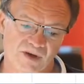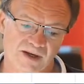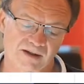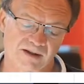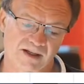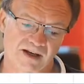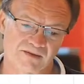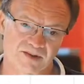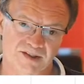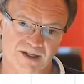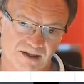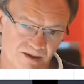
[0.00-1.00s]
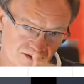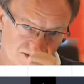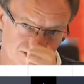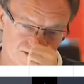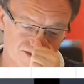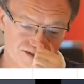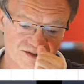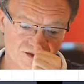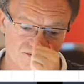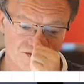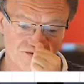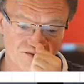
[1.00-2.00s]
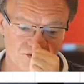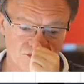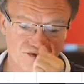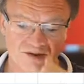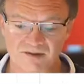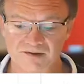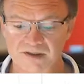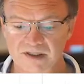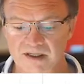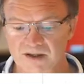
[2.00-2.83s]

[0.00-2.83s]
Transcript: and I'll have a second instance of Infusionsoft.